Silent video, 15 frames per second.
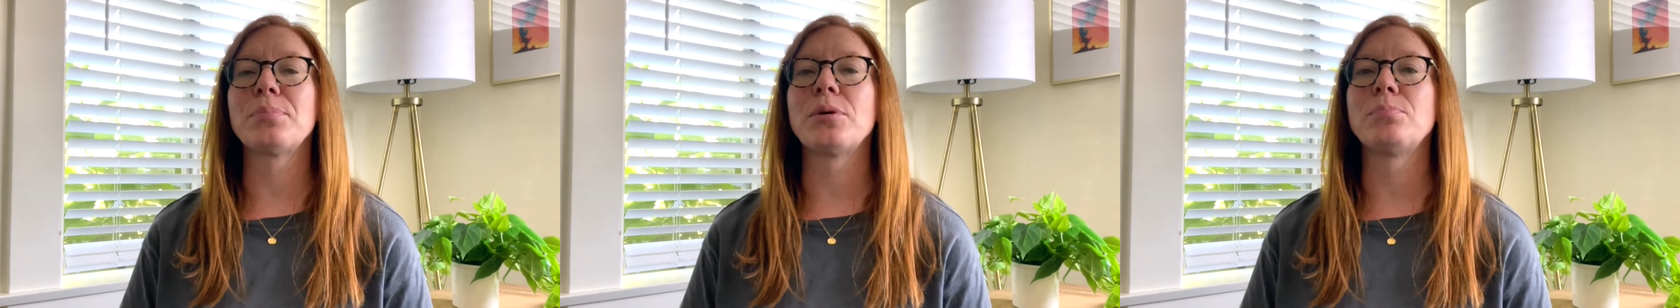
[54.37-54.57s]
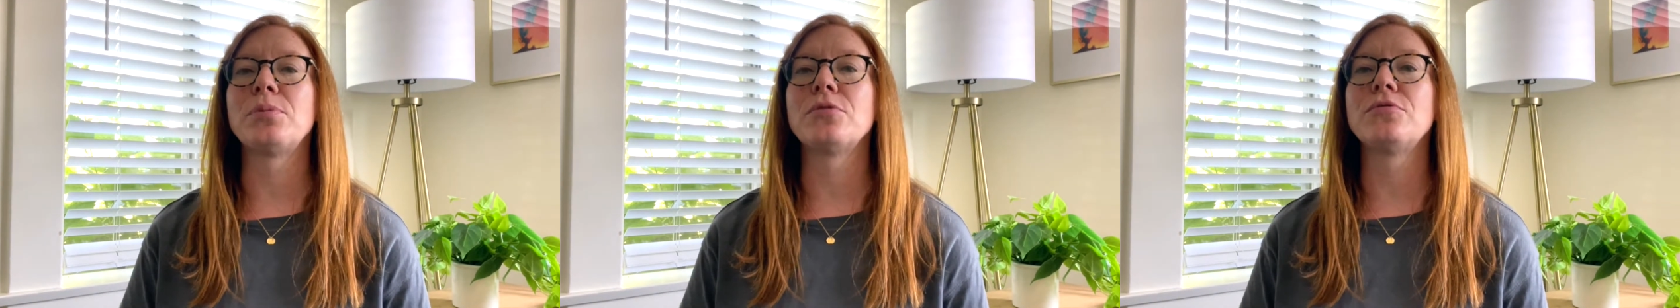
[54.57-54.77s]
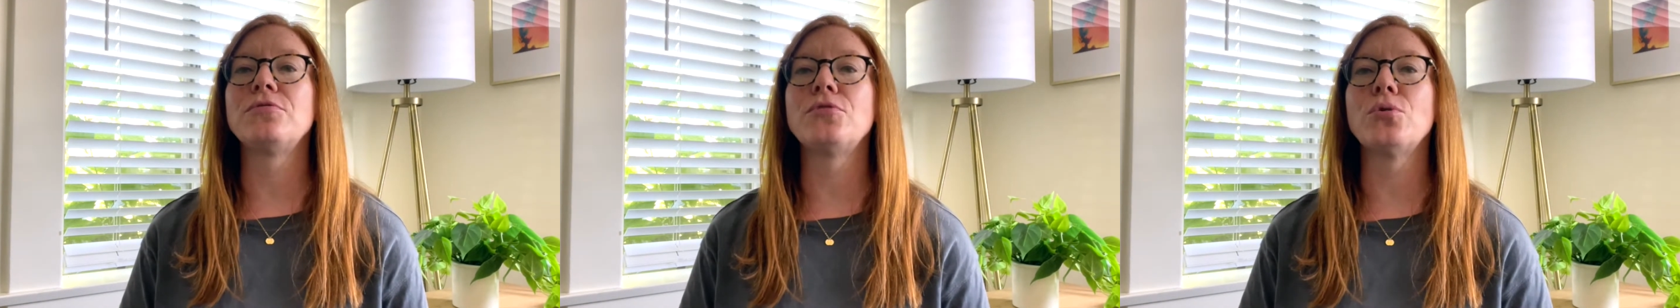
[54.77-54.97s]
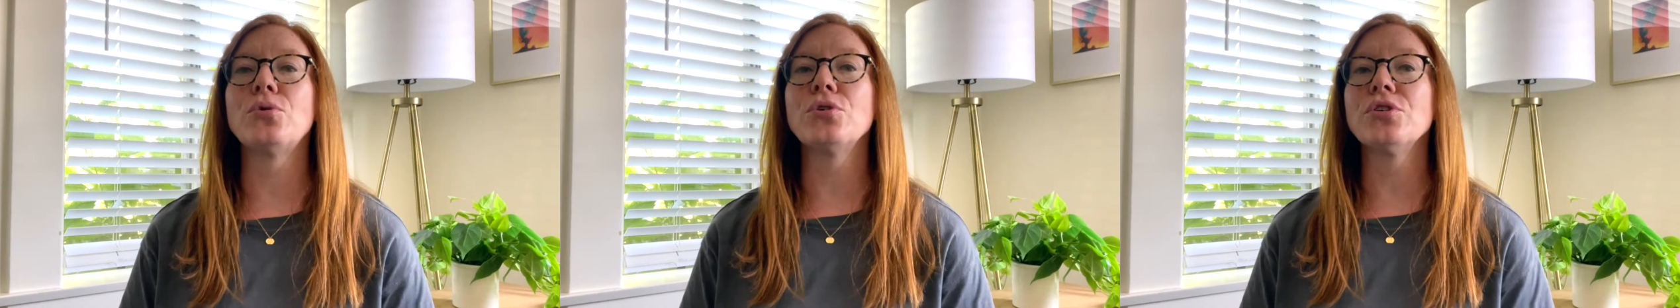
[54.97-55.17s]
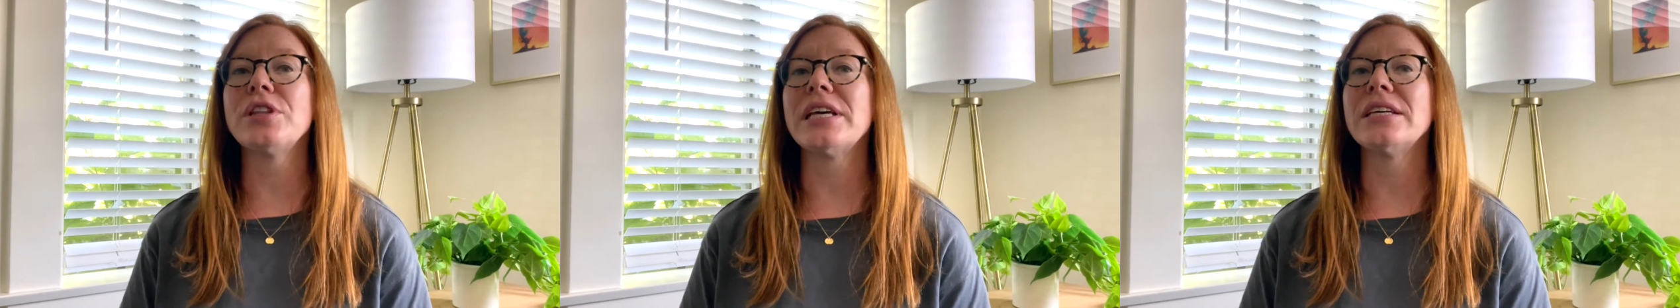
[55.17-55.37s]
But
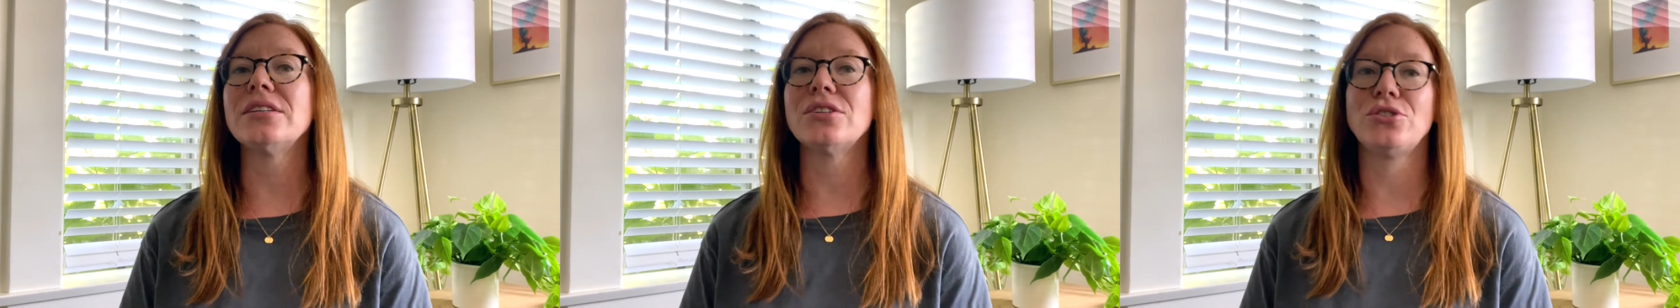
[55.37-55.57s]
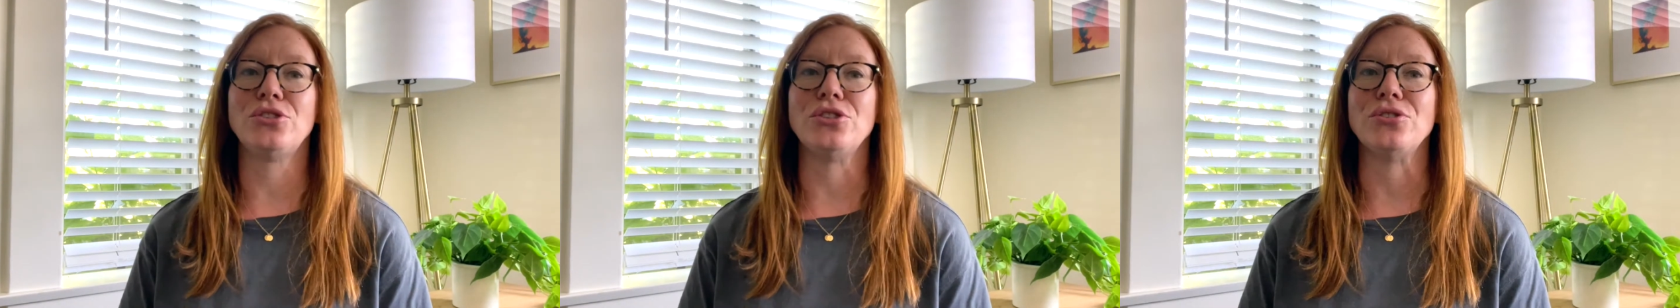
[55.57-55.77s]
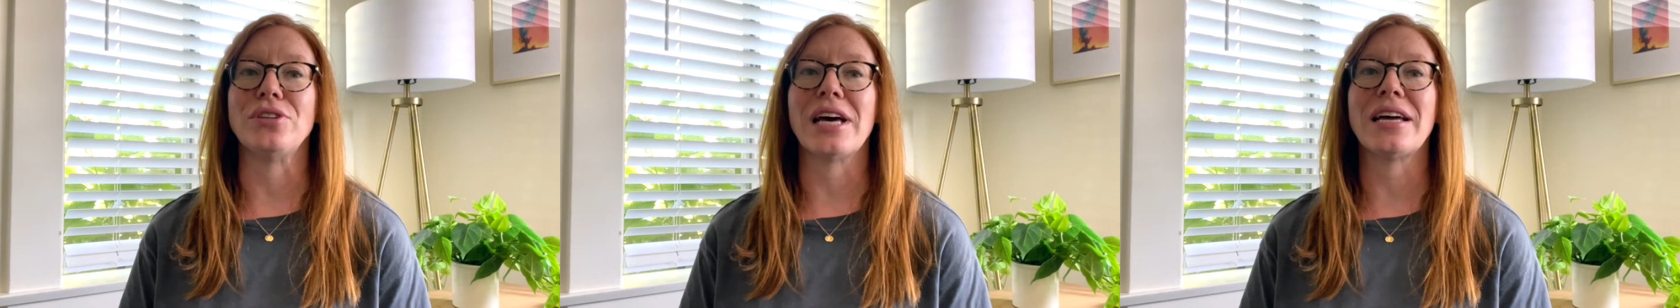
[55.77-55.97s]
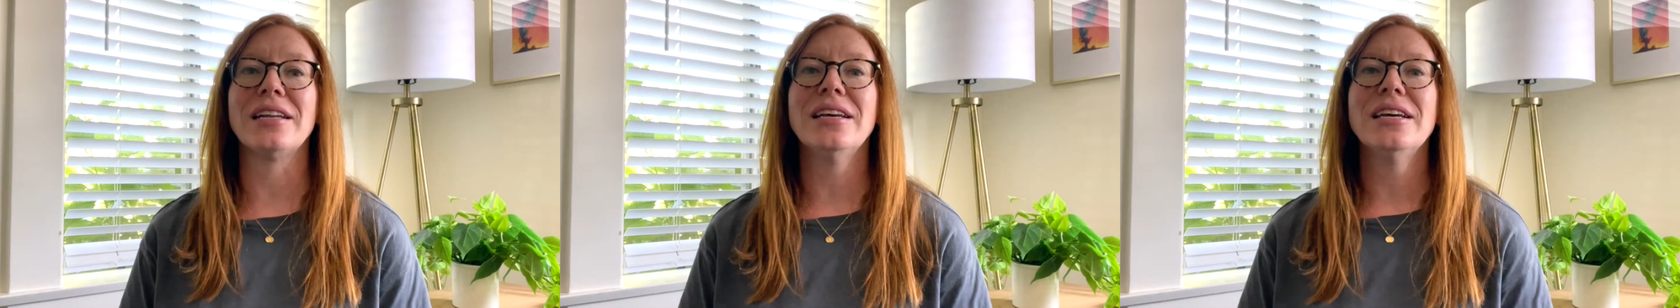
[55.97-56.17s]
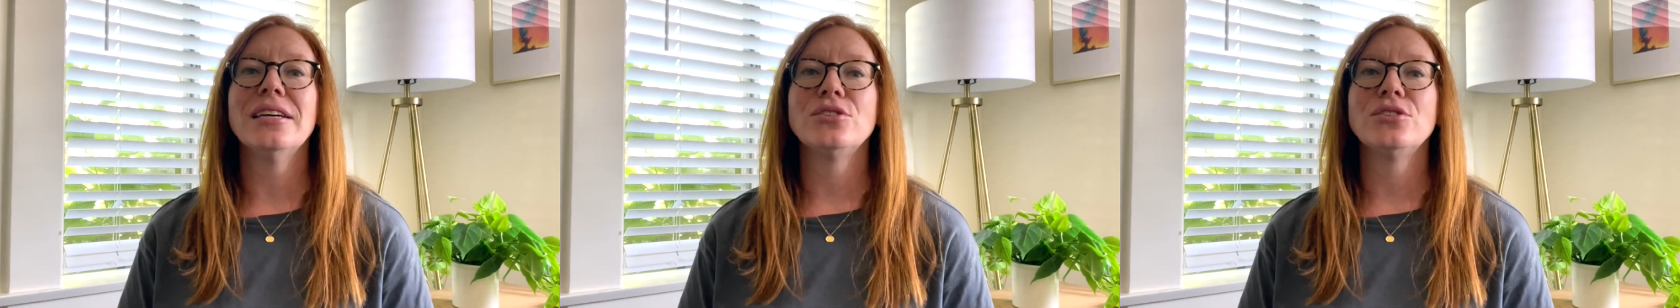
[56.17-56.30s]
before they could do that,